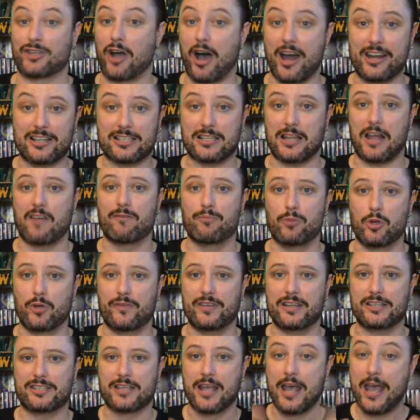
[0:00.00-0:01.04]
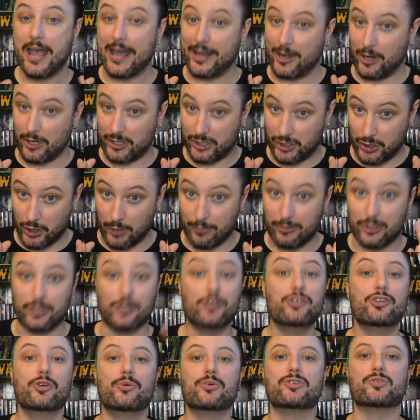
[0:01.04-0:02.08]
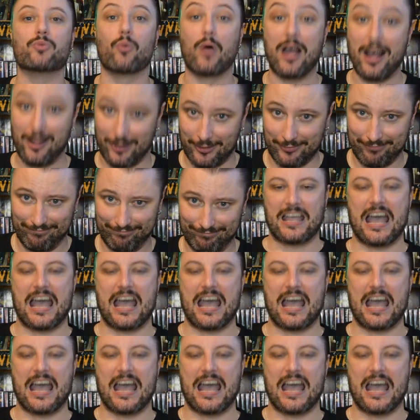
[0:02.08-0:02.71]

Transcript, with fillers: I just love movies, and I assume you do as well.